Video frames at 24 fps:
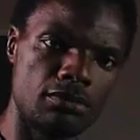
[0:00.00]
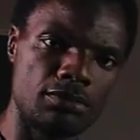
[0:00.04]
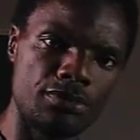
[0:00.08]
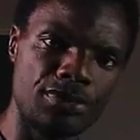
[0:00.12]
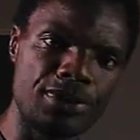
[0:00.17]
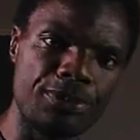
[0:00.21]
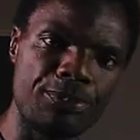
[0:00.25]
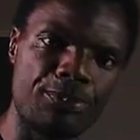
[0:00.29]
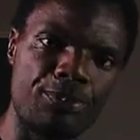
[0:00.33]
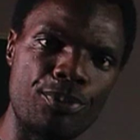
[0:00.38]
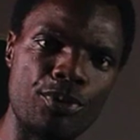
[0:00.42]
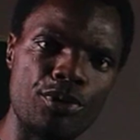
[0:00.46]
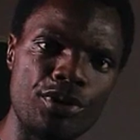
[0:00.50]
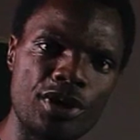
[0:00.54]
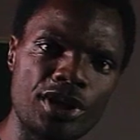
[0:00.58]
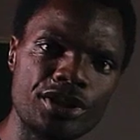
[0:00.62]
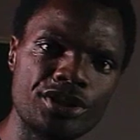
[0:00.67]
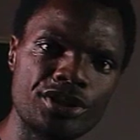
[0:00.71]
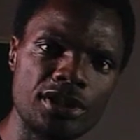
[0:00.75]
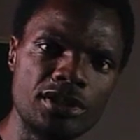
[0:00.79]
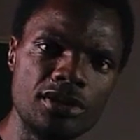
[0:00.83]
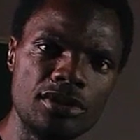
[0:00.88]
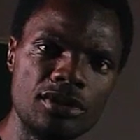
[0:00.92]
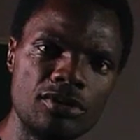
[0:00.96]
the
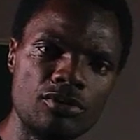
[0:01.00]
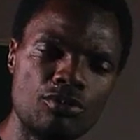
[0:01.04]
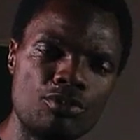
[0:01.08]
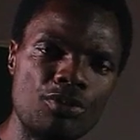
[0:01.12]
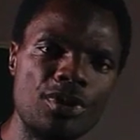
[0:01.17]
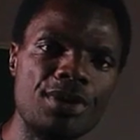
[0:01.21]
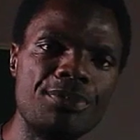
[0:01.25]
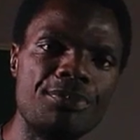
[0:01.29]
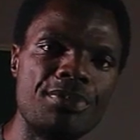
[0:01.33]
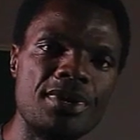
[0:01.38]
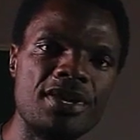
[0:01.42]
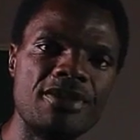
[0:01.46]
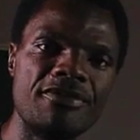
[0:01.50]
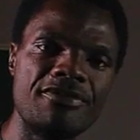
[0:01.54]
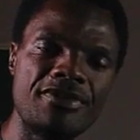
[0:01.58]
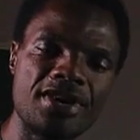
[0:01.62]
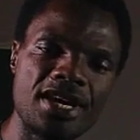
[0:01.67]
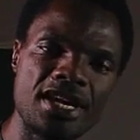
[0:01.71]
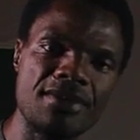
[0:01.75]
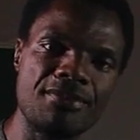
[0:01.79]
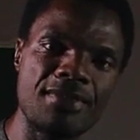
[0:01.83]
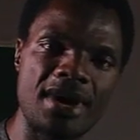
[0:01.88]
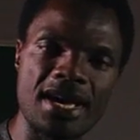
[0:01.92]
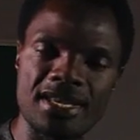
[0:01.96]
production will be
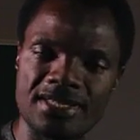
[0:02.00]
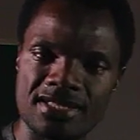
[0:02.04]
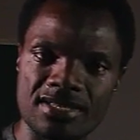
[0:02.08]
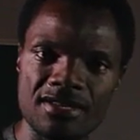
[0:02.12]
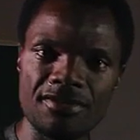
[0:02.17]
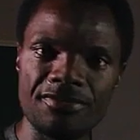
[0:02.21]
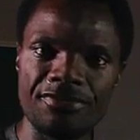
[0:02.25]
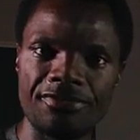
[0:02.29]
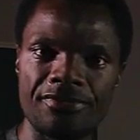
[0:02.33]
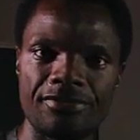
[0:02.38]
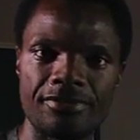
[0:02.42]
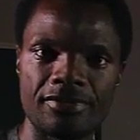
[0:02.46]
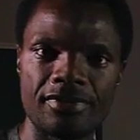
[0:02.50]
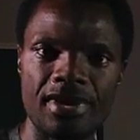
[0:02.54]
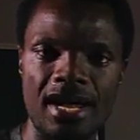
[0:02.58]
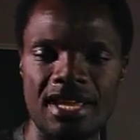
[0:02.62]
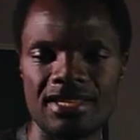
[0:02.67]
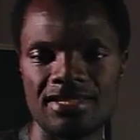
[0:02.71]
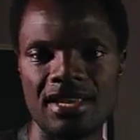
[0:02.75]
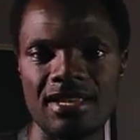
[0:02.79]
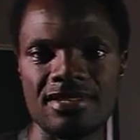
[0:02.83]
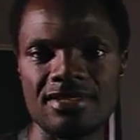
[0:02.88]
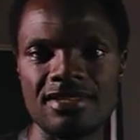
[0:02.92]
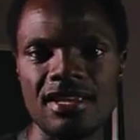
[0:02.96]
very massive,
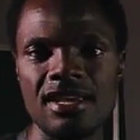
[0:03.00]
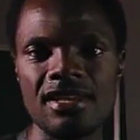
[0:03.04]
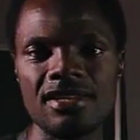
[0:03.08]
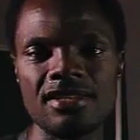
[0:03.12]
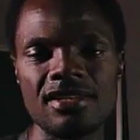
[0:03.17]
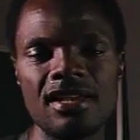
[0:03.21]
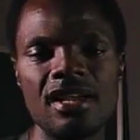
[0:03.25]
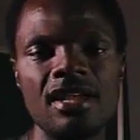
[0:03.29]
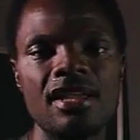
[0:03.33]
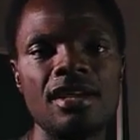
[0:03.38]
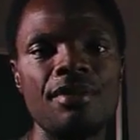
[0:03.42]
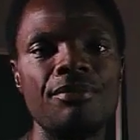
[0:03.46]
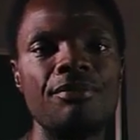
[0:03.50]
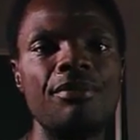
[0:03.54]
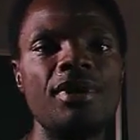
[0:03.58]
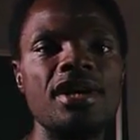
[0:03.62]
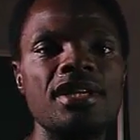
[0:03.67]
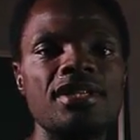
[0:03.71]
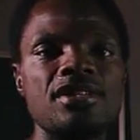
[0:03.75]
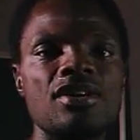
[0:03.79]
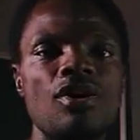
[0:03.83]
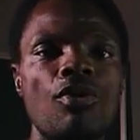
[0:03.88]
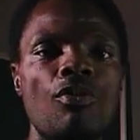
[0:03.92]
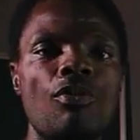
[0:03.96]
as I said,
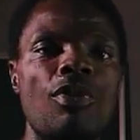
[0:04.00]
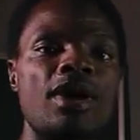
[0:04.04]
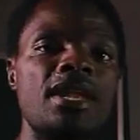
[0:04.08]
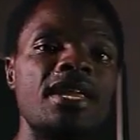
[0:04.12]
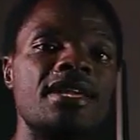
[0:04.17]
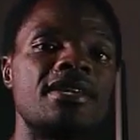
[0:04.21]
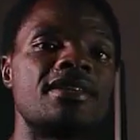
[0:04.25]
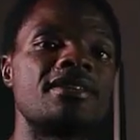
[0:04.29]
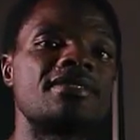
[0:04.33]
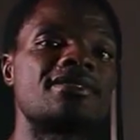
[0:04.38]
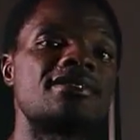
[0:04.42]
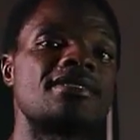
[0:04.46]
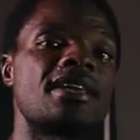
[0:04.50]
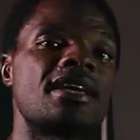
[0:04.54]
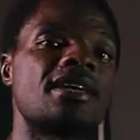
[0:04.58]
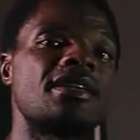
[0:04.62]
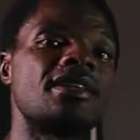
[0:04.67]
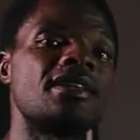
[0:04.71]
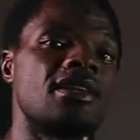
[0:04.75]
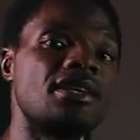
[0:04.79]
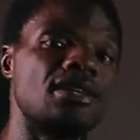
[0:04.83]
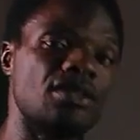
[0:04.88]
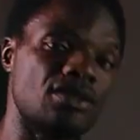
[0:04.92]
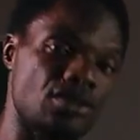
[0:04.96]
but when it is
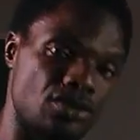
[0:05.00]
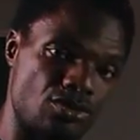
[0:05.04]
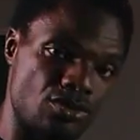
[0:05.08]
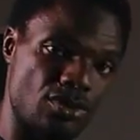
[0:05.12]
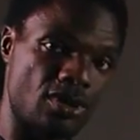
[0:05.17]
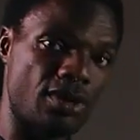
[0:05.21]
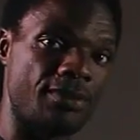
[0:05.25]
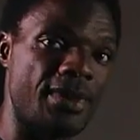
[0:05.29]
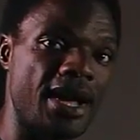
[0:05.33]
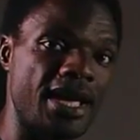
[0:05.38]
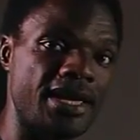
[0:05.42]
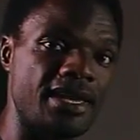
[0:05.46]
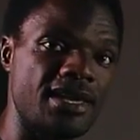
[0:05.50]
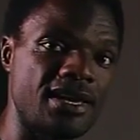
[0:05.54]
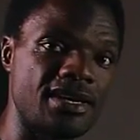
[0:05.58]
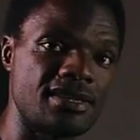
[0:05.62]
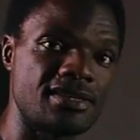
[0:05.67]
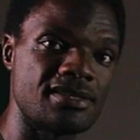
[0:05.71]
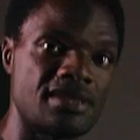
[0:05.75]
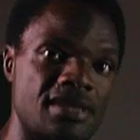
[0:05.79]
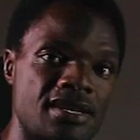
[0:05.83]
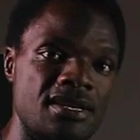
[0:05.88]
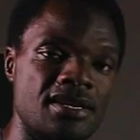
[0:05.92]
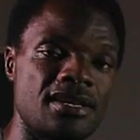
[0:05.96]
taken to the
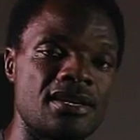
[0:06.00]
market,